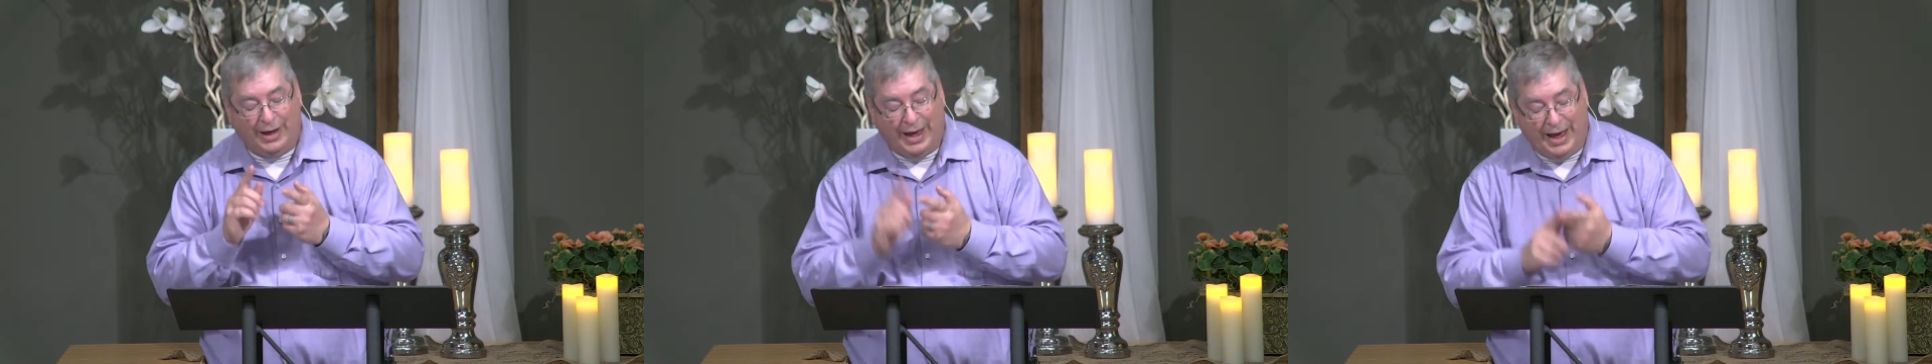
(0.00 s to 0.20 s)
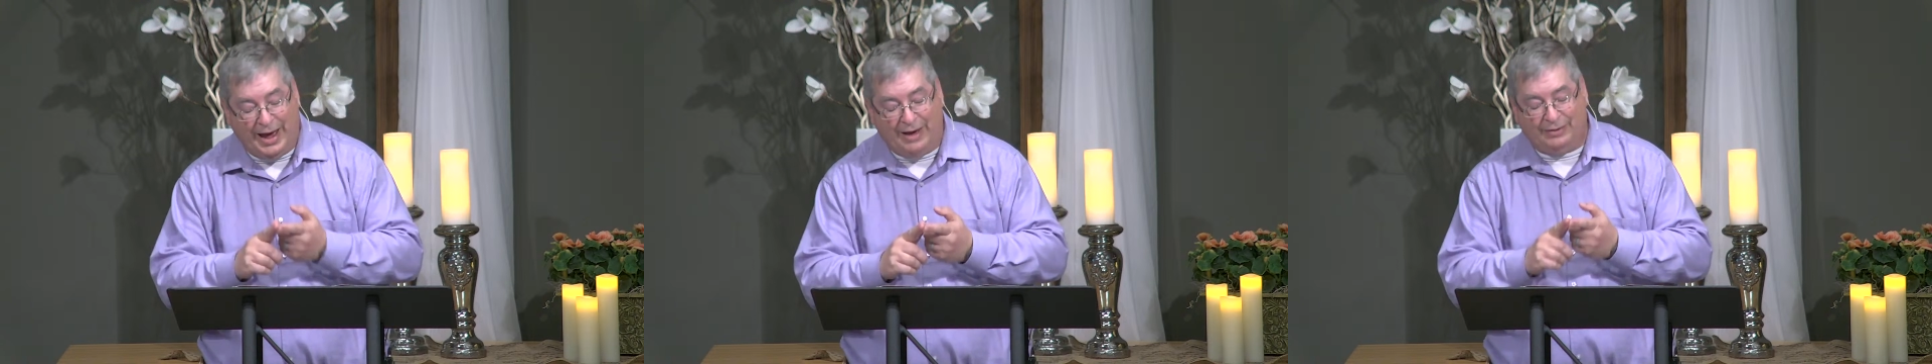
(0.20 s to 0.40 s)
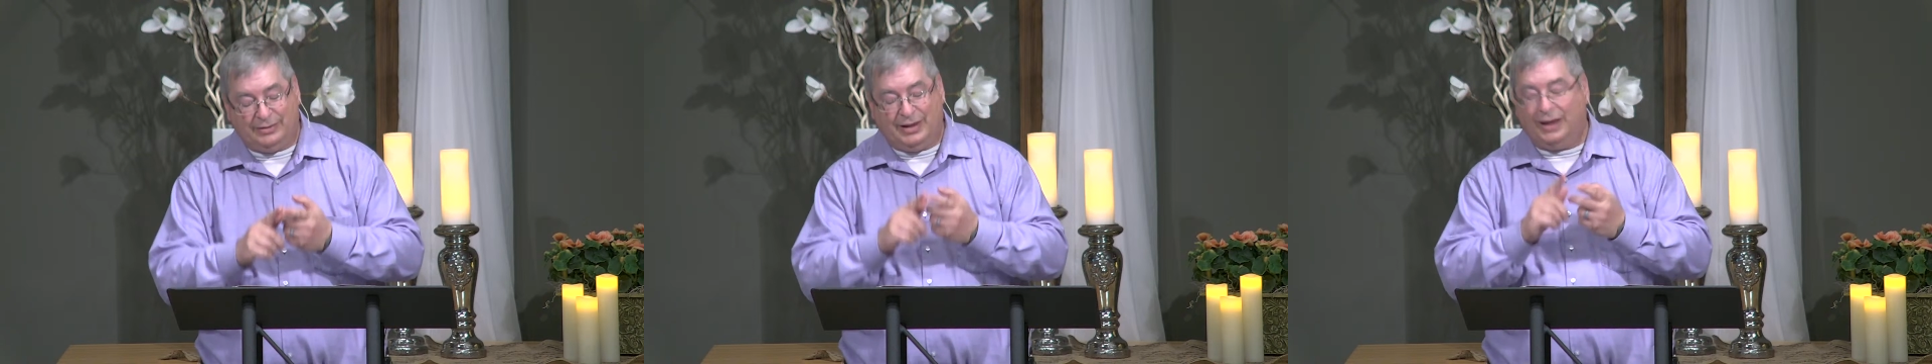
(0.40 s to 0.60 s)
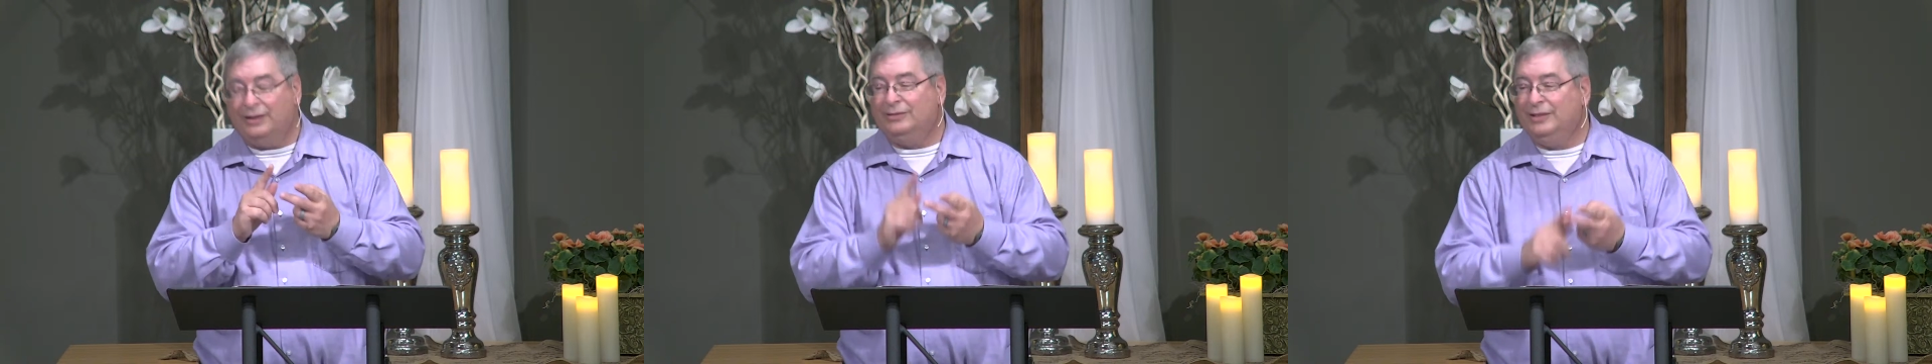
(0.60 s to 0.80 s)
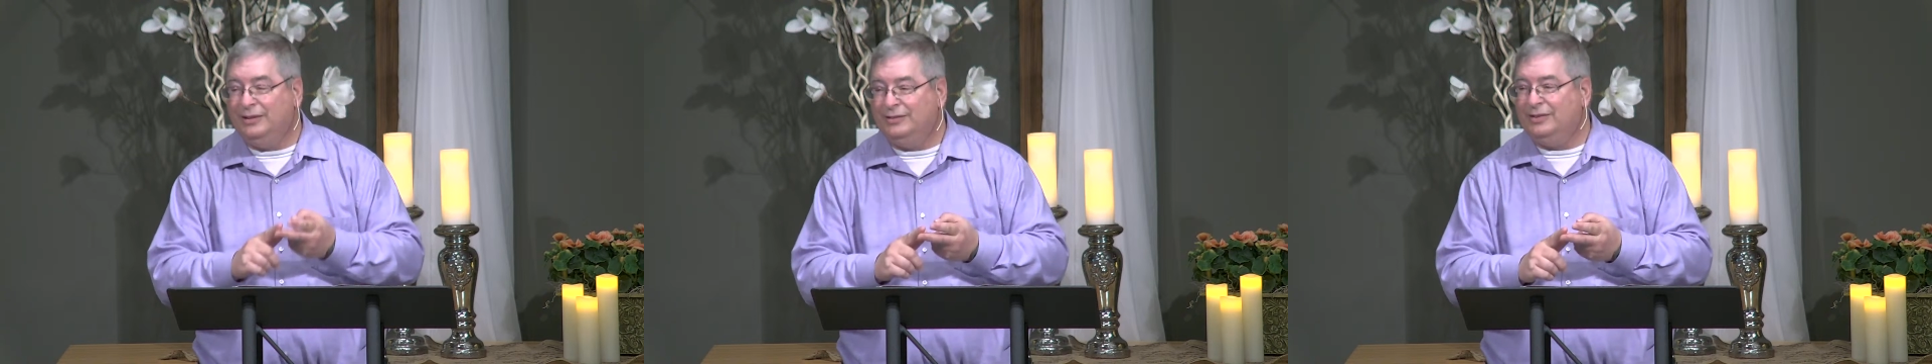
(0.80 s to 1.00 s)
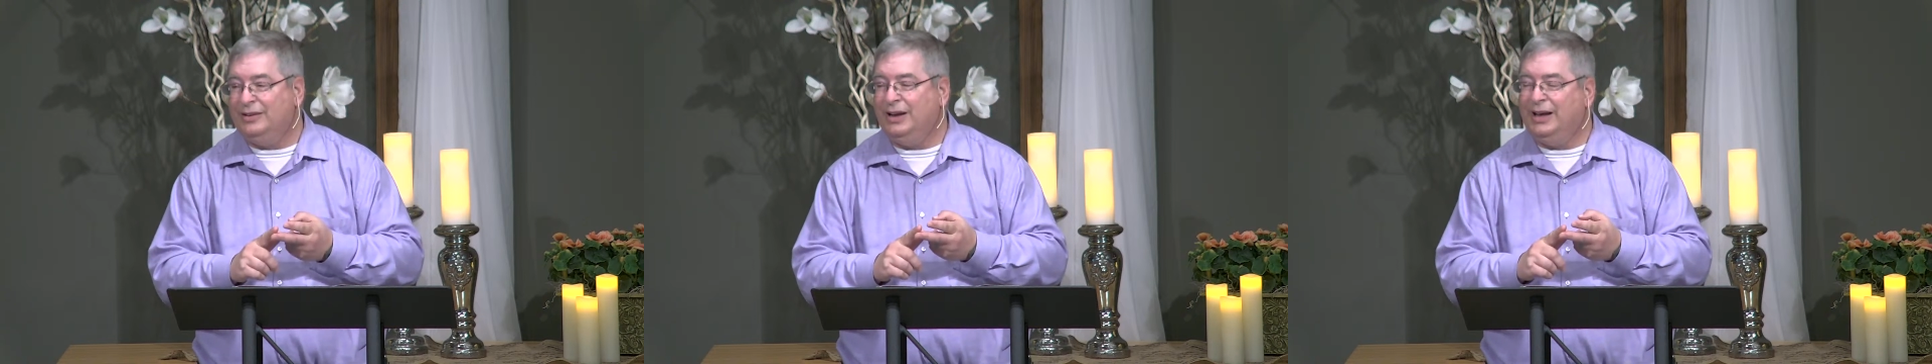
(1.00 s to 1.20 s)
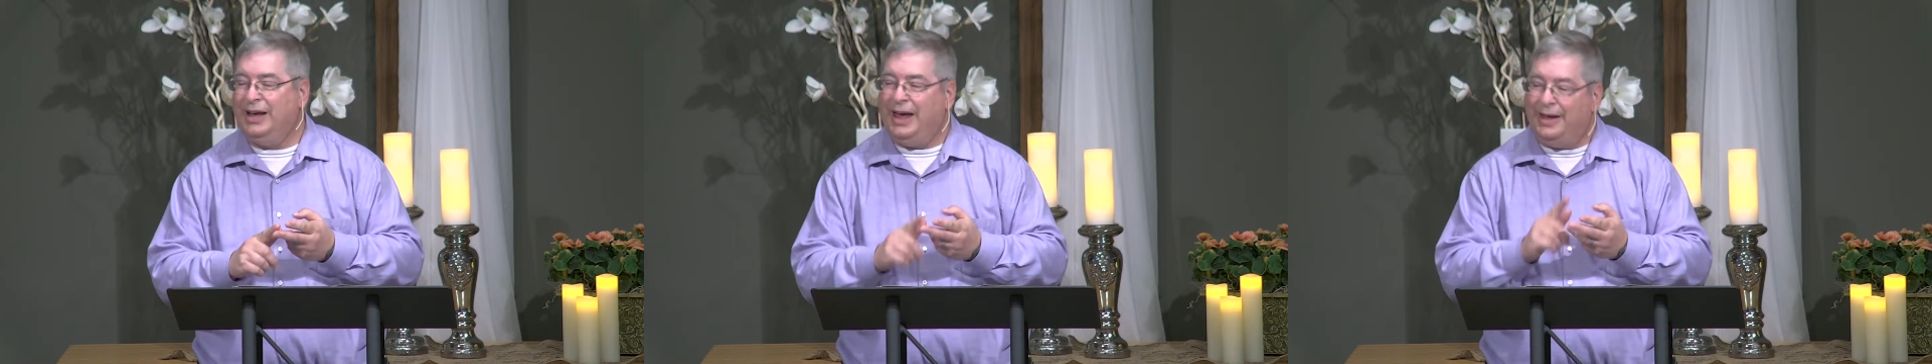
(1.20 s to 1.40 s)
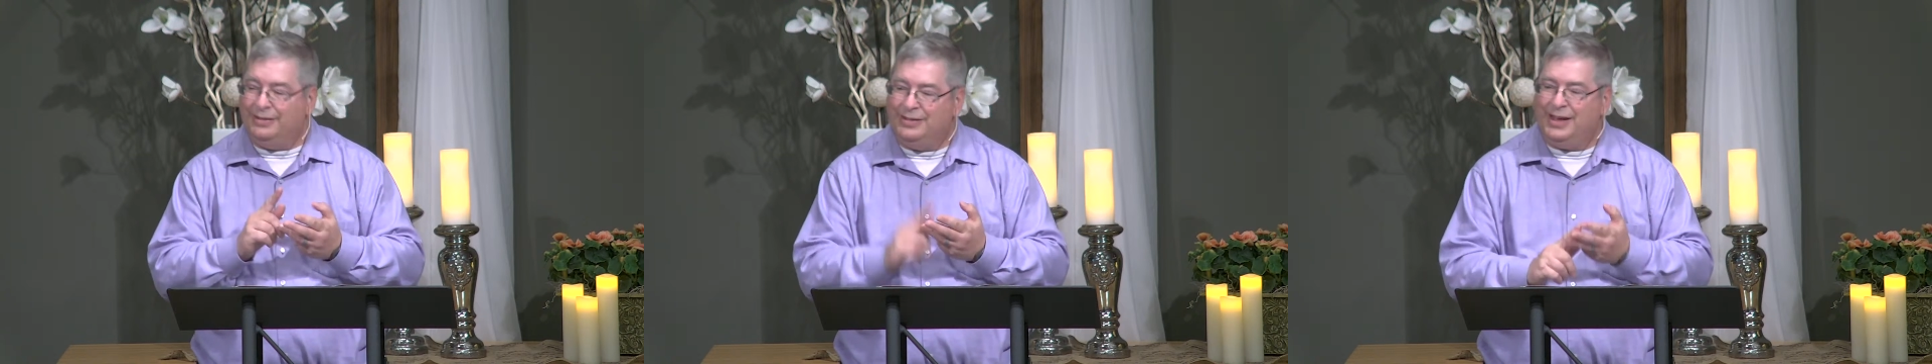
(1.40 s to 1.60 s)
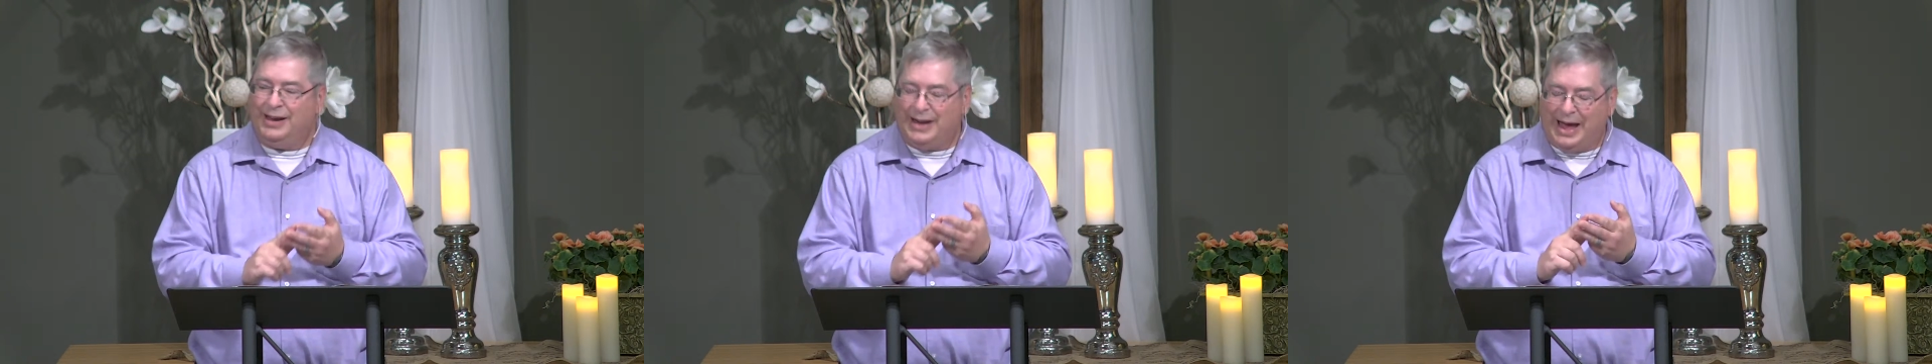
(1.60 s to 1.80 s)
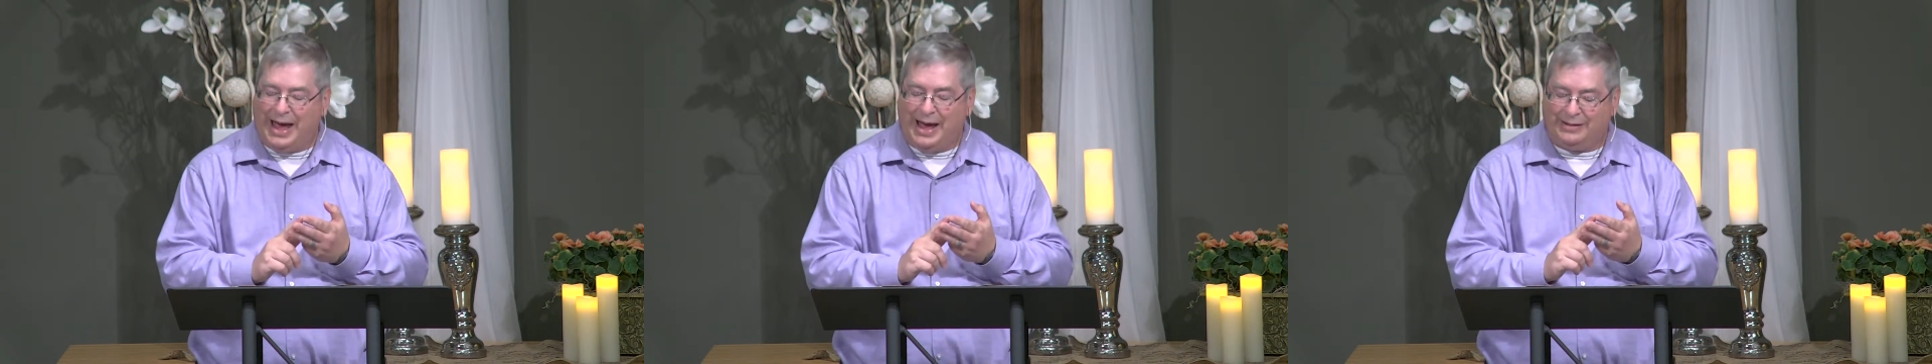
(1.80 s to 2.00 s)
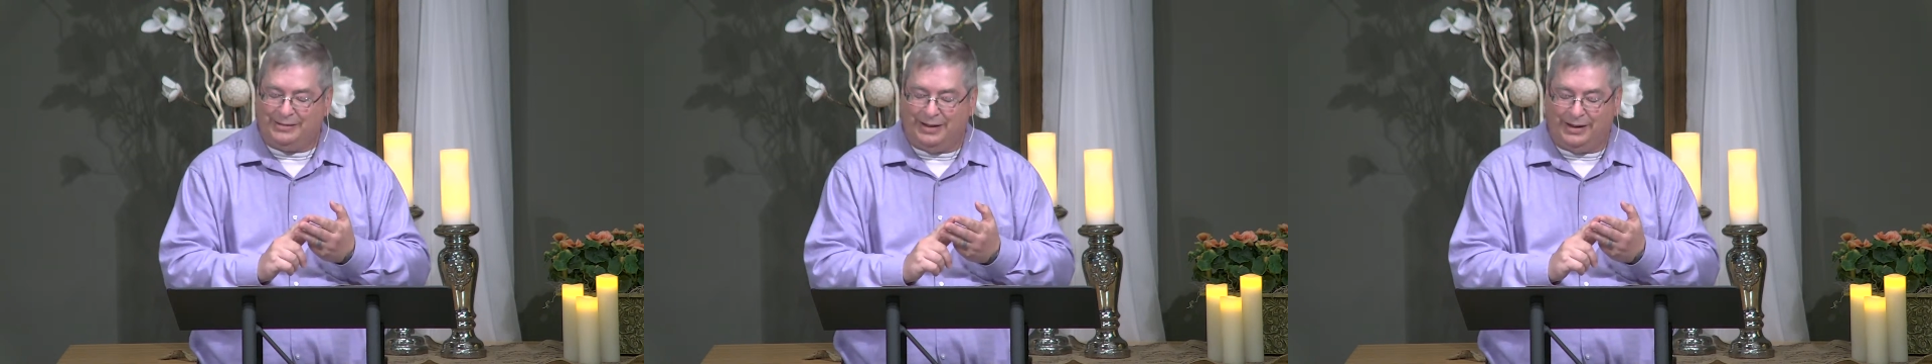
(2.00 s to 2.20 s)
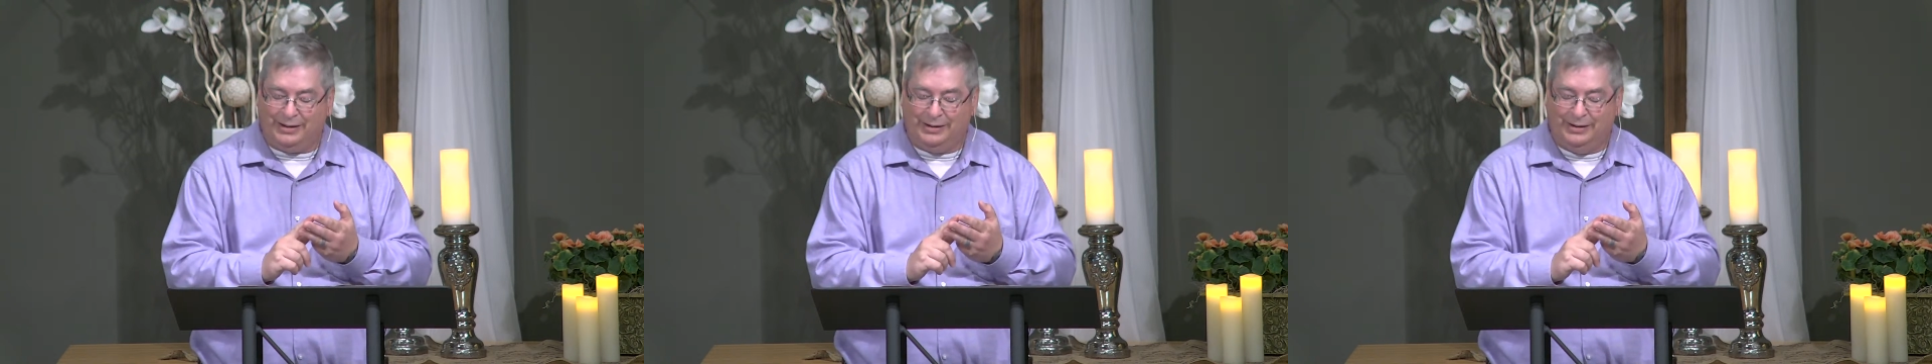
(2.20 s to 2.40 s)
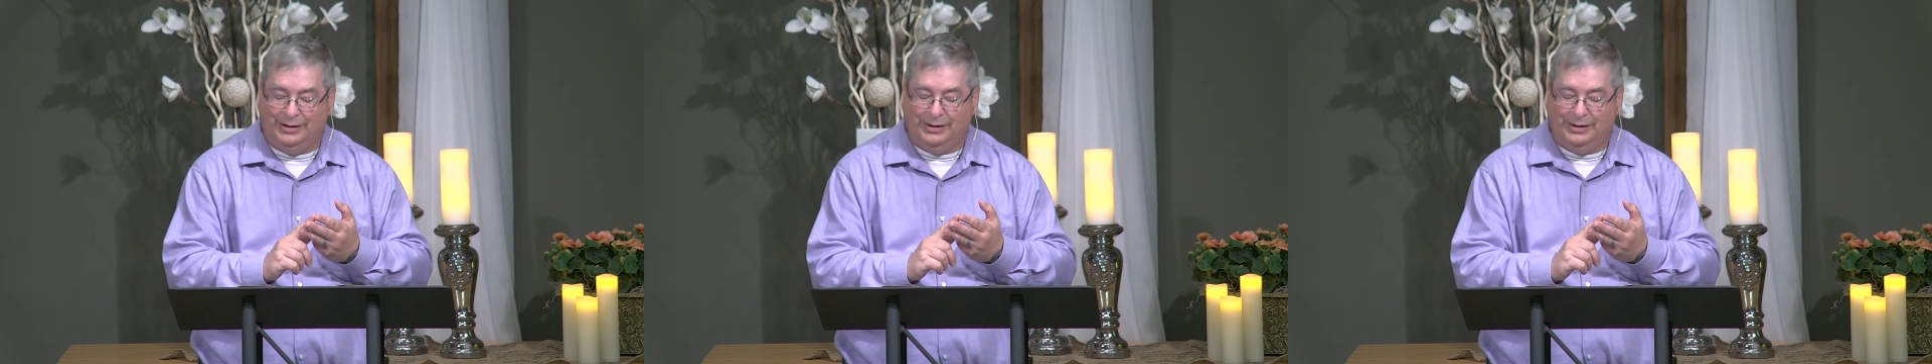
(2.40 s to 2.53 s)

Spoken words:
asking, listening, and then acting